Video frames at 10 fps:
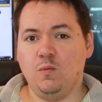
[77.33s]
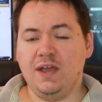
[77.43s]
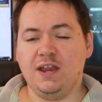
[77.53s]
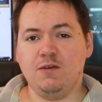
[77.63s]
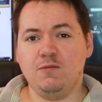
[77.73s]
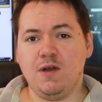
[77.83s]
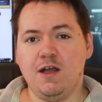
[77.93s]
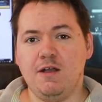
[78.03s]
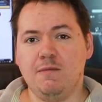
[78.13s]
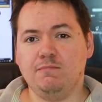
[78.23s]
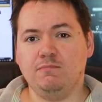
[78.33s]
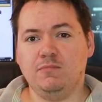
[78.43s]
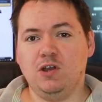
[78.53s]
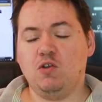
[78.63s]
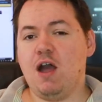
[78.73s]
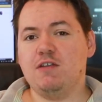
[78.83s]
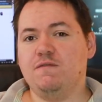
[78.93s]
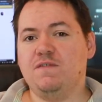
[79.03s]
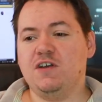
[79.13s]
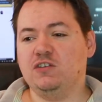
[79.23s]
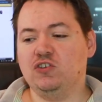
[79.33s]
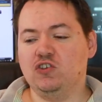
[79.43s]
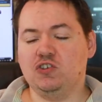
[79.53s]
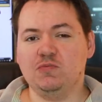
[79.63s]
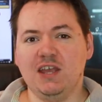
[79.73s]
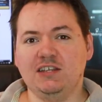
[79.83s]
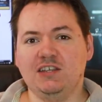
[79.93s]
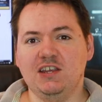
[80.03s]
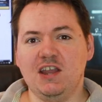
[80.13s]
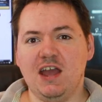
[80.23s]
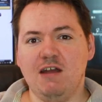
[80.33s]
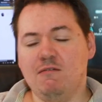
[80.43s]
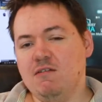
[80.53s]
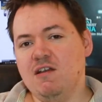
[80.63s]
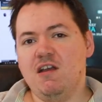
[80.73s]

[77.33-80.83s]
we're going to go out in the field and do some testing now.